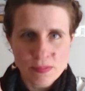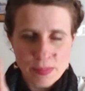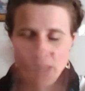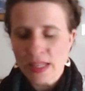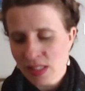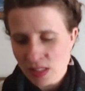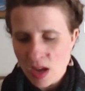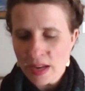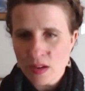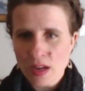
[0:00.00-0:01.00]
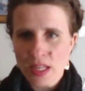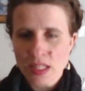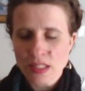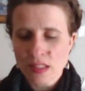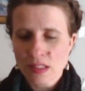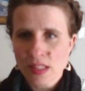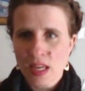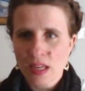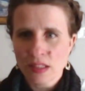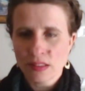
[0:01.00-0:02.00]
big sign on it
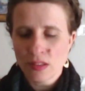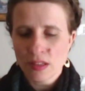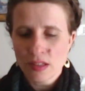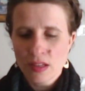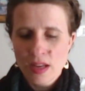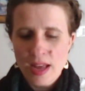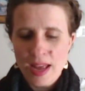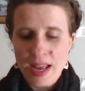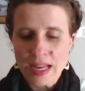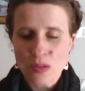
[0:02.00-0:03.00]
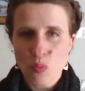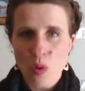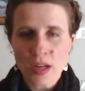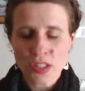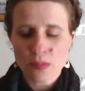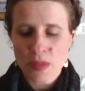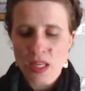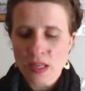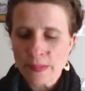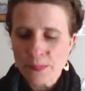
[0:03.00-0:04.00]
saying hand wash
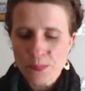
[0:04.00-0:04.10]
me.